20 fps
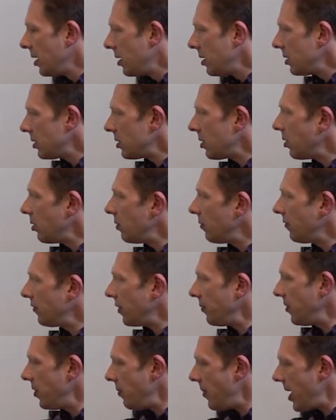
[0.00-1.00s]
So
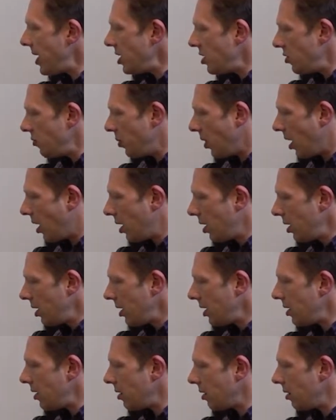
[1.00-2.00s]
from the menu bar
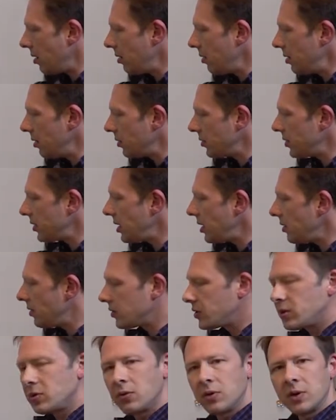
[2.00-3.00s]
here, you'll see
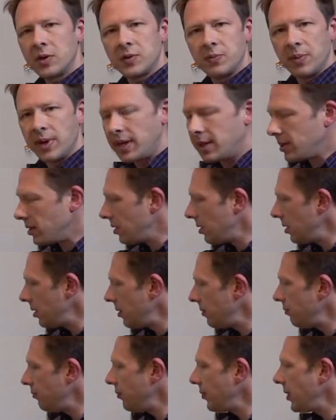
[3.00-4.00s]
the source button
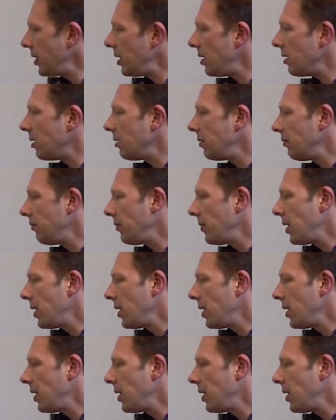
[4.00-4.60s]
here.